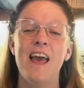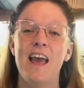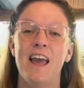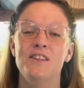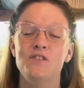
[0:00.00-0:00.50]

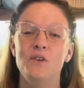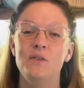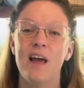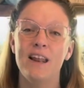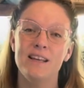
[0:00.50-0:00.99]
And so
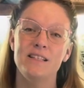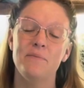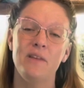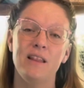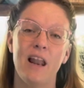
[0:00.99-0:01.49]
that is
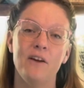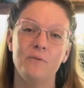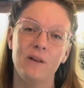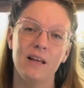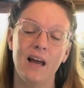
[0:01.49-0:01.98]
something that I
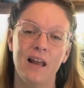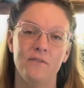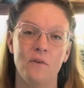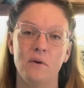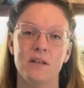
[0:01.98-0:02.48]
really kind of
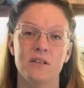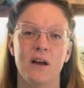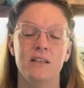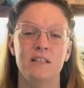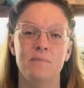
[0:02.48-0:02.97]
focus
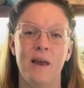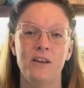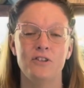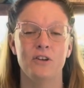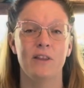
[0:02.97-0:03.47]
on to
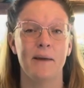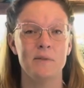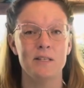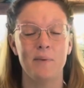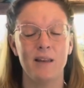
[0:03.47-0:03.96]
make sure that I'm
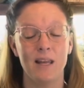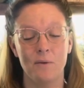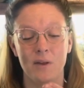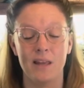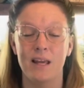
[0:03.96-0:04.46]
spending
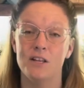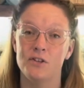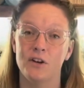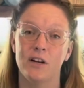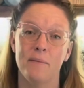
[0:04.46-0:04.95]
within a
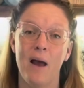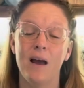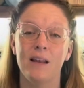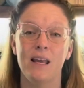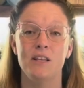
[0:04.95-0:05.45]
certain
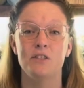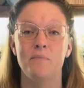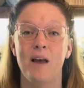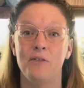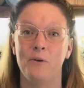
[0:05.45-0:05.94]
amount each
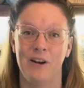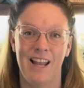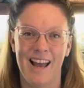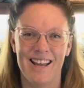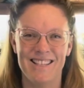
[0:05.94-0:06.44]
month or
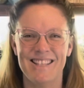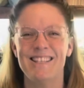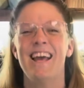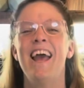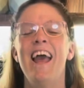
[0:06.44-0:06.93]
less,